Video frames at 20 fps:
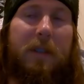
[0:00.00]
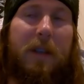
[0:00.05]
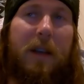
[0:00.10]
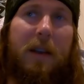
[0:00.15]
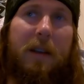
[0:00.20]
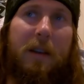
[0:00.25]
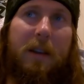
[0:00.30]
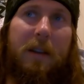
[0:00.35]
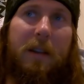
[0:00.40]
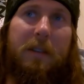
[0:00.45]

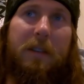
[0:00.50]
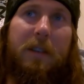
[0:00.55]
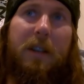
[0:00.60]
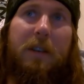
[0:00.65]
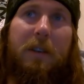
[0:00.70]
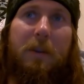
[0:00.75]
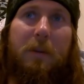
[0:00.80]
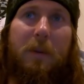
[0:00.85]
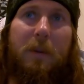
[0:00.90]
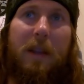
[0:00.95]
sun
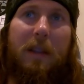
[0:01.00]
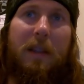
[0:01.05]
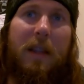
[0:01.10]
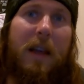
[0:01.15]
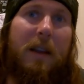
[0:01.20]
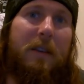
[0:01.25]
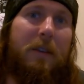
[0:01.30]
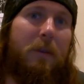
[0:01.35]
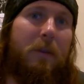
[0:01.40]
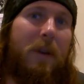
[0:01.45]
continuing
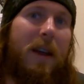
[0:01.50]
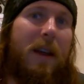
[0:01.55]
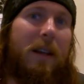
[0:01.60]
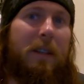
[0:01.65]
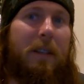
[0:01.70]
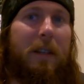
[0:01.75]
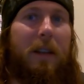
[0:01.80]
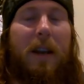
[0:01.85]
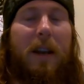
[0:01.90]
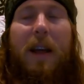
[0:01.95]
that
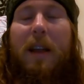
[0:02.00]
direction.